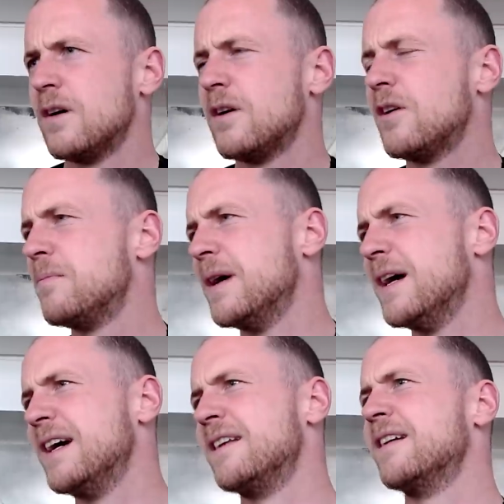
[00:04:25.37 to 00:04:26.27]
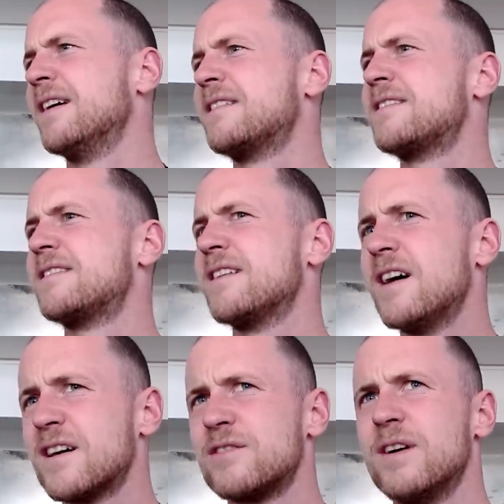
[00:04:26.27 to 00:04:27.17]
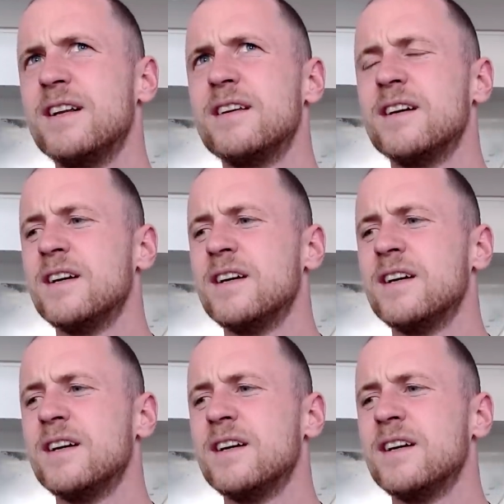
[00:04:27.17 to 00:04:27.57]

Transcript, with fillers: oh man, that sucked, right?